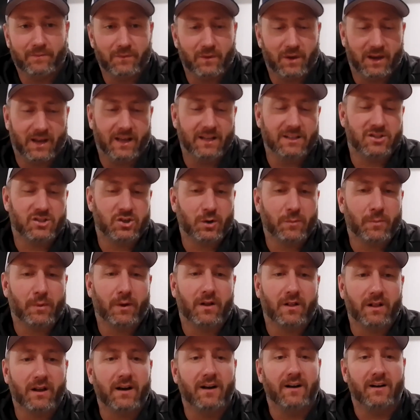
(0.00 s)
It gets
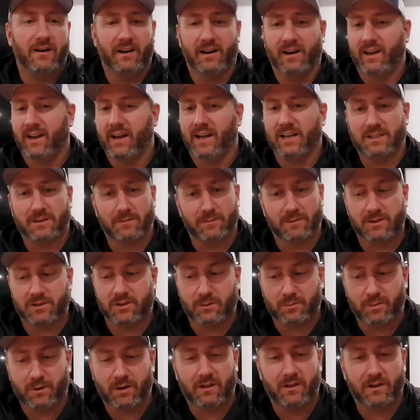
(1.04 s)
super clear and you can catch them in
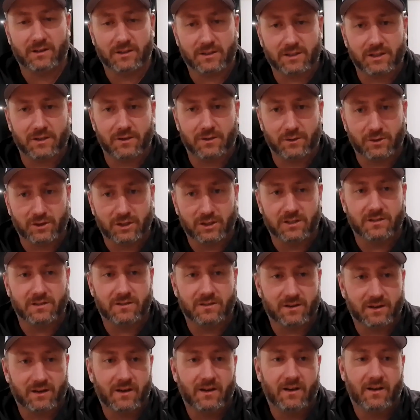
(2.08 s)
super clear too.
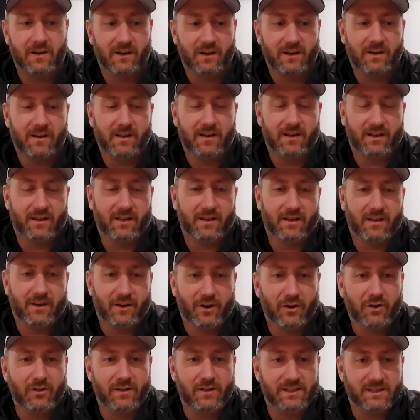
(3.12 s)
Just
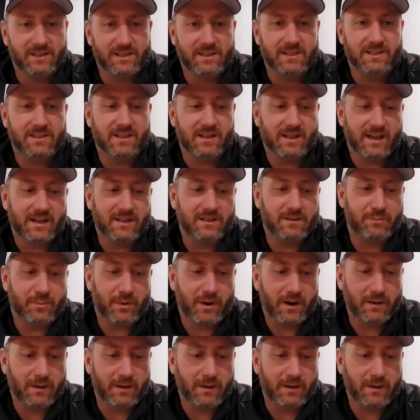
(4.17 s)
early season, that's